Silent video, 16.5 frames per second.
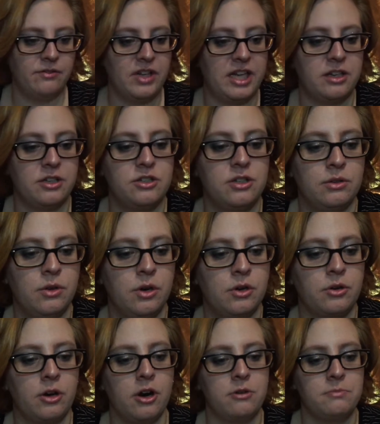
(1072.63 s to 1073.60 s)
of like a
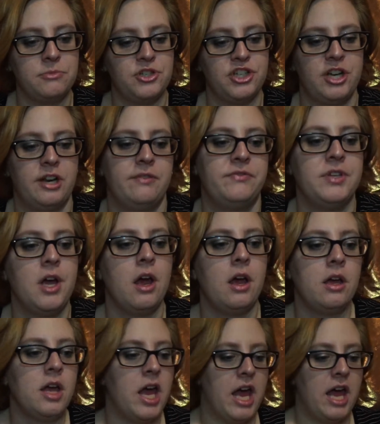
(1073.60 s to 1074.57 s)
duochrome shift,
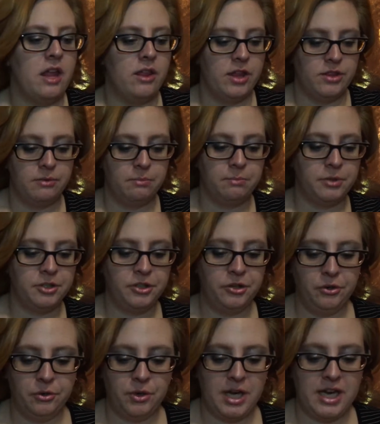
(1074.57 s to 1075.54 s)
and then the
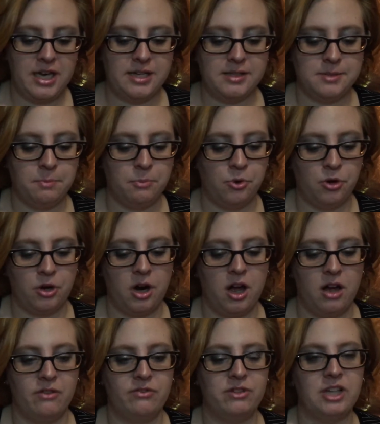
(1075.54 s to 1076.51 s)
blue is more
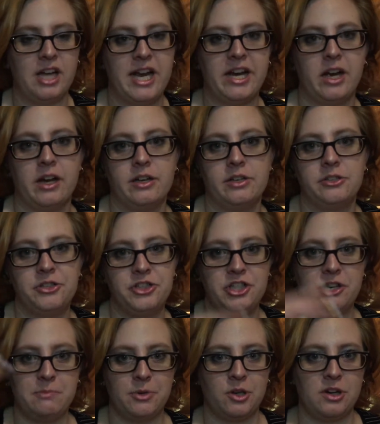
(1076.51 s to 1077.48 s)
of like a
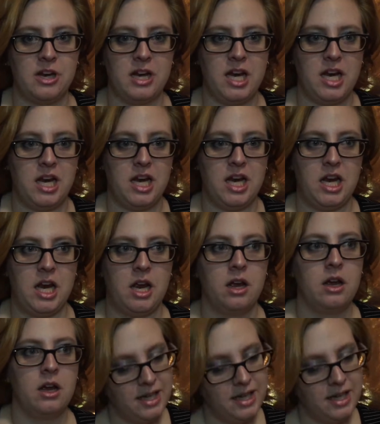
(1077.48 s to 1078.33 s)
shimmery,